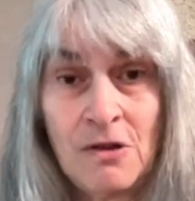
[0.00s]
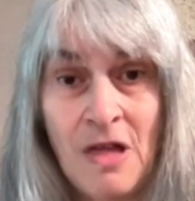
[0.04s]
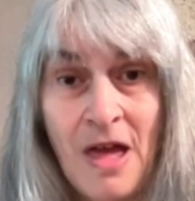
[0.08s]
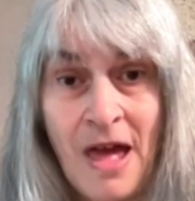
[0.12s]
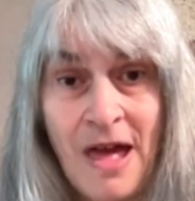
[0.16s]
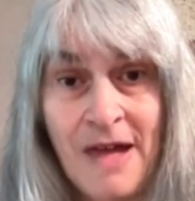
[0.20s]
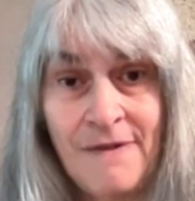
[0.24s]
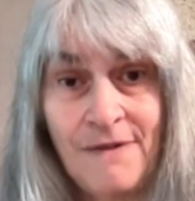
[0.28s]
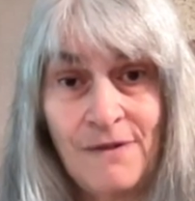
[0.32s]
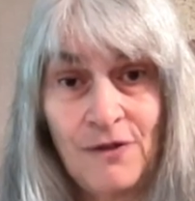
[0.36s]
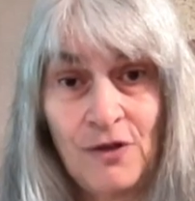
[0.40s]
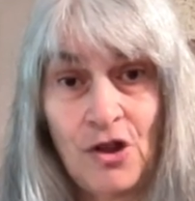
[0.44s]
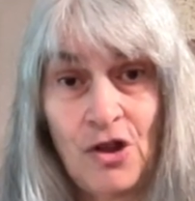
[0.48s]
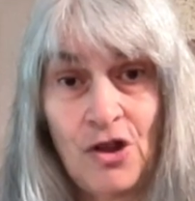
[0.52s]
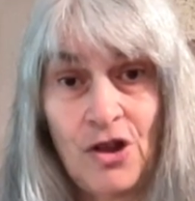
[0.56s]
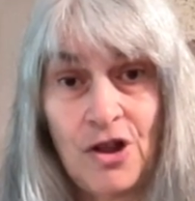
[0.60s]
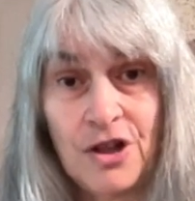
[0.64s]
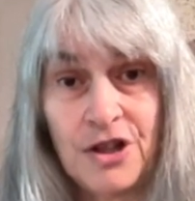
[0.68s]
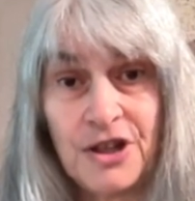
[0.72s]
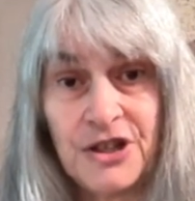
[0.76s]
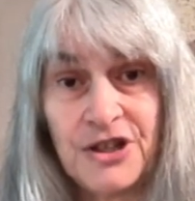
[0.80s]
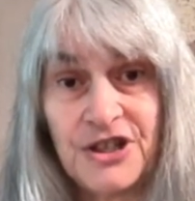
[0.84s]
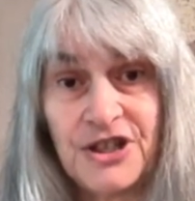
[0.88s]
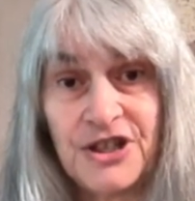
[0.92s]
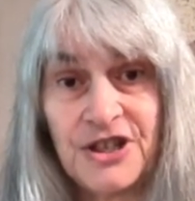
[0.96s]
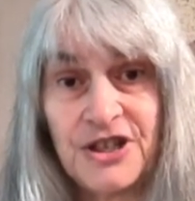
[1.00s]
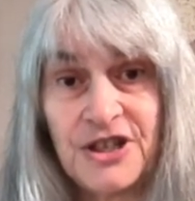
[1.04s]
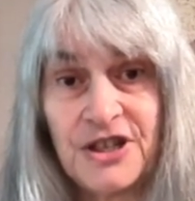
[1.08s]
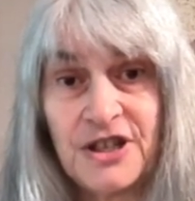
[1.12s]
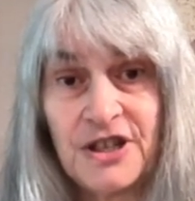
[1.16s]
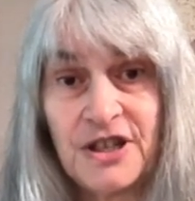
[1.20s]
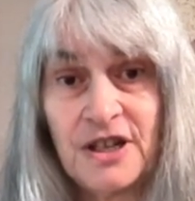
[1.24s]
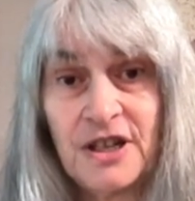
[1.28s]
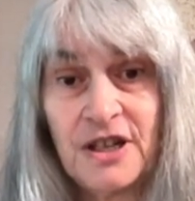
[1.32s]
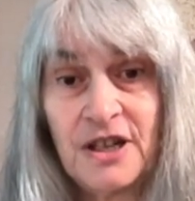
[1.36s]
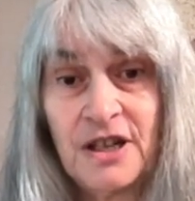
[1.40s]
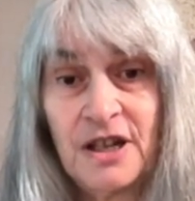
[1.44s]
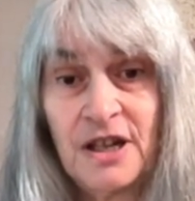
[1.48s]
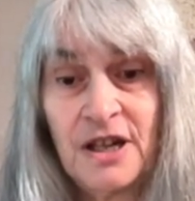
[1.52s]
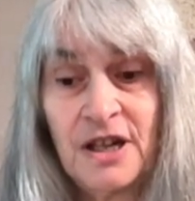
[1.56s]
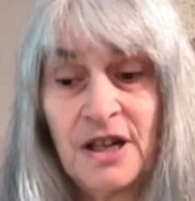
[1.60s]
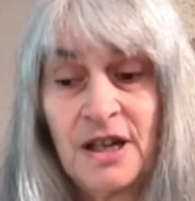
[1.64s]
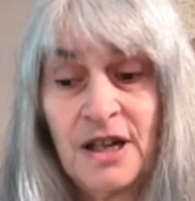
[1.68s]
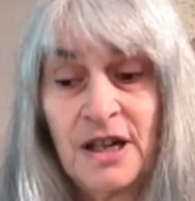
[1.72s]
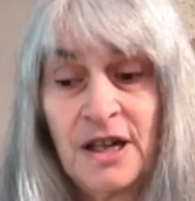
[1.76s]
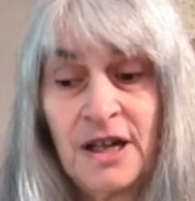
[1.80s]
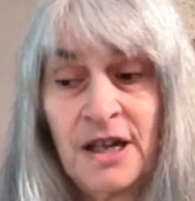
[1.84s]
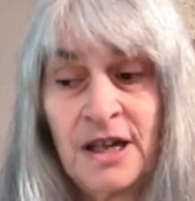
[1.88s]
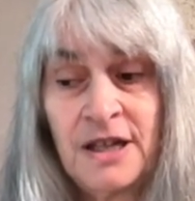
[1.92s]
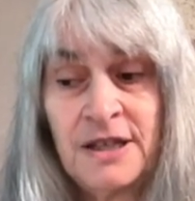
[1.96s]
life looks
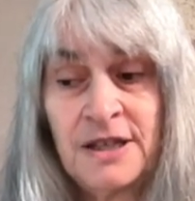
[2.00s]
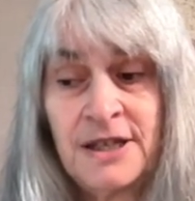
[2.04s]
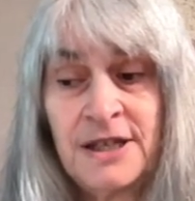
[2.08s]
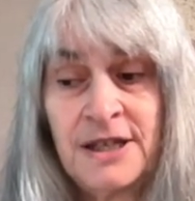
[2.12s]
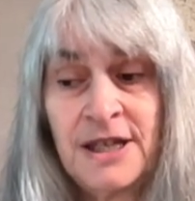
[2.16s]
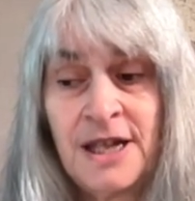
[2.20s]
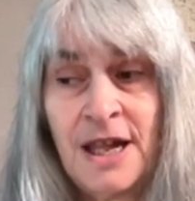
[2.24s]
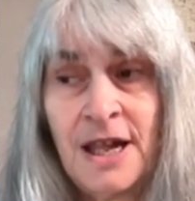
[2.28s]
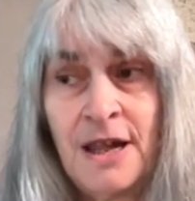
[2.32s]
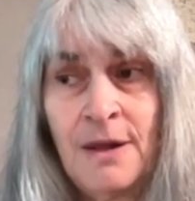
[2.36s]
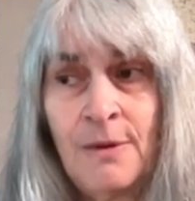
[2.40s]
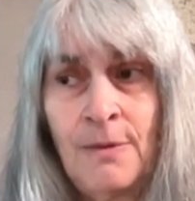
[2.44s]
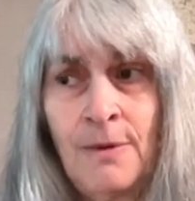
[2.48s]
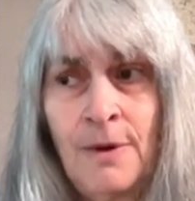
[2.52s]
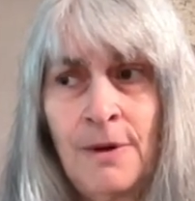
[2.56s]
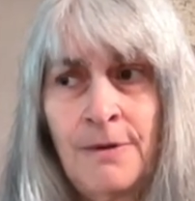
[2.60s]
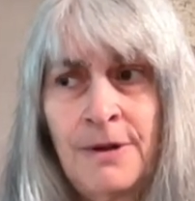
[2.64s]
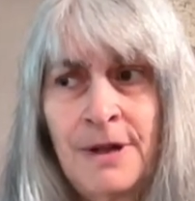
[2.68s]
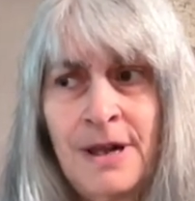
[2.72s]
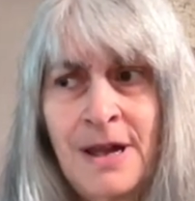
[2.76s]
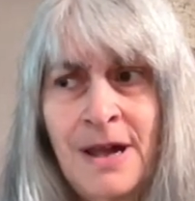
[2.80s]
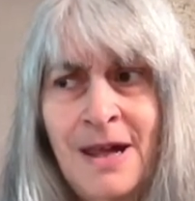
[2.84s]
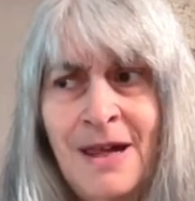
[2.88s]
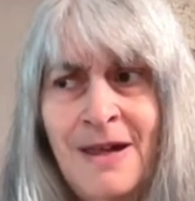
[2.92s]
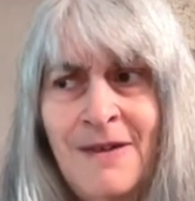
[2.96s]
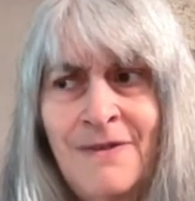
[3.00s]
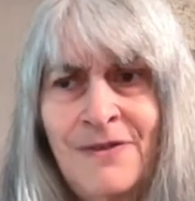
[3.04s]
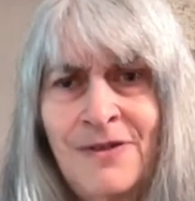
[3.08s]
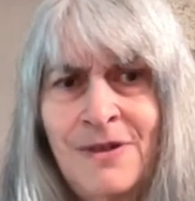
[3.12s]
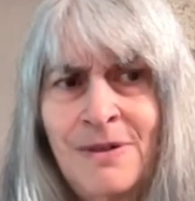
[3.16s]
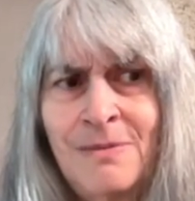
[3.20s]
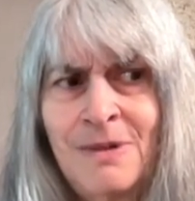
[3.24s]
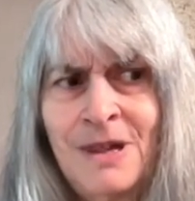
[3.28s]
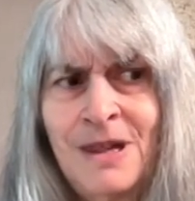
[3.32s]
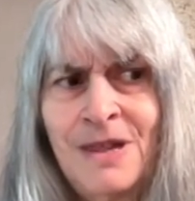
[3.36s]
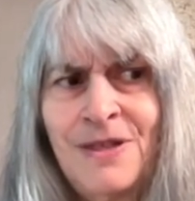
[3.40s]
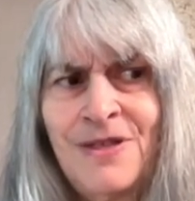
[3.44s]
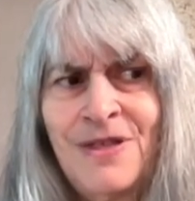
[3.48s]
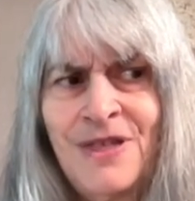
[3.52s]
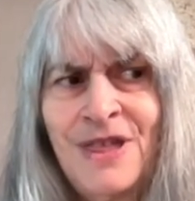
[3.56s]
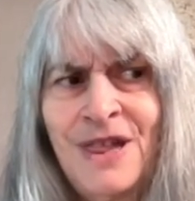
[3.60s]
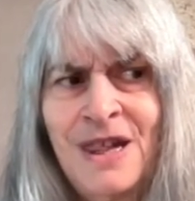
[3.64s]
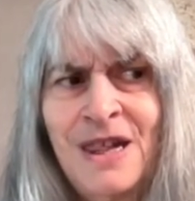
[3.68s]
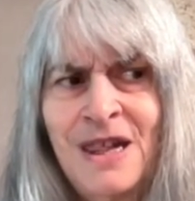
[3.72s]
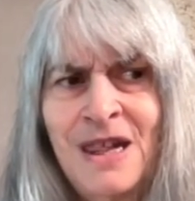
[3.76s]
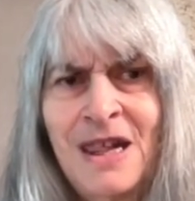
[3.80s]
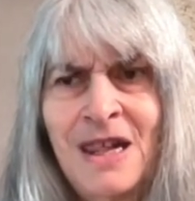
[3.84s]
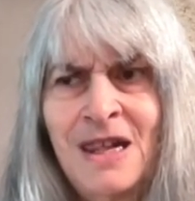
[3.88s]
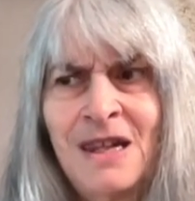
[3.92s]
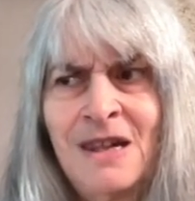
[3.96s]
and say, what would I have to be
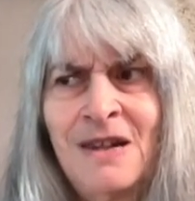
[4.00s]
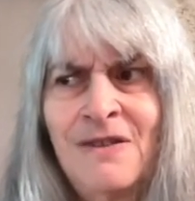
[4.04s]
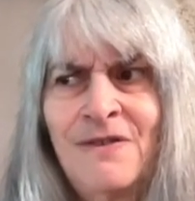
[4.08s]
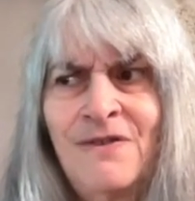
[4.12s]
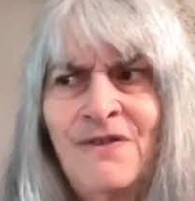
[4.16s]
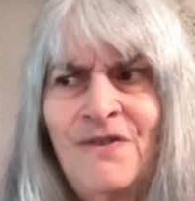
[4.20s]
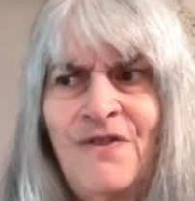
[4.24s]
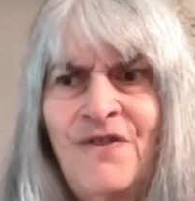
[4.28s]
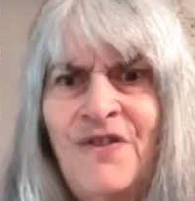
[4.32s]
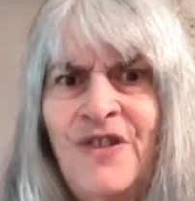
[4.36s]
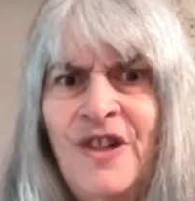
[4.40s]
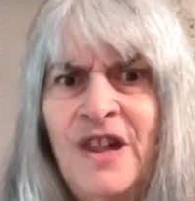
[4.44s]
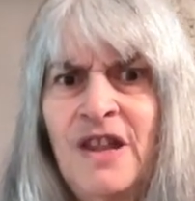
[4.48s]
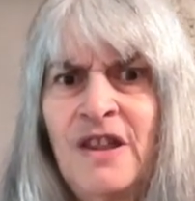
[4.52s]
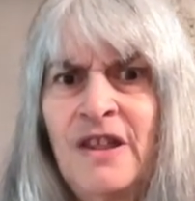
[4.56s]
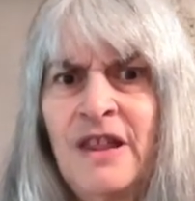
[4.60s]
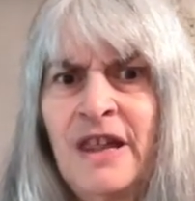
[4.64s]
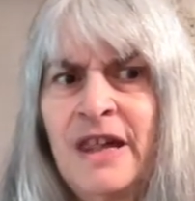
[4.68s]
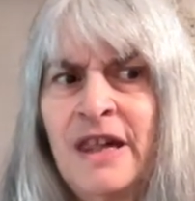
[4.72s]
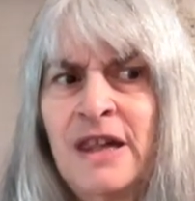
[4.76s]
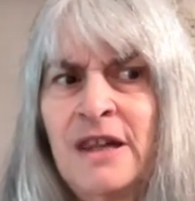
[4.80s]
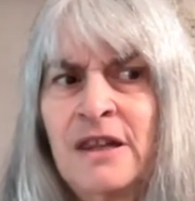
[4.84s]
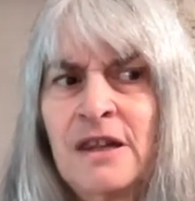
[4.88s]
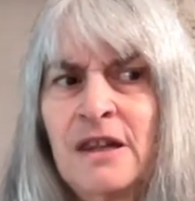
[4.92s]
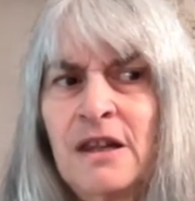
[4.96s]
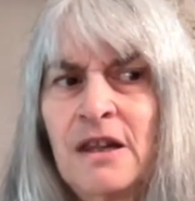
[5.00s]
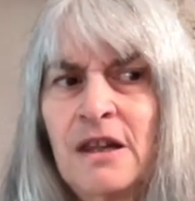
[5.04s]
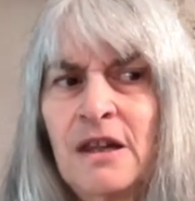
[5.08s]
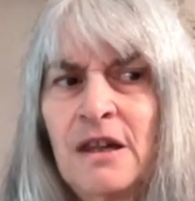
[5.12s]
thinking and feeling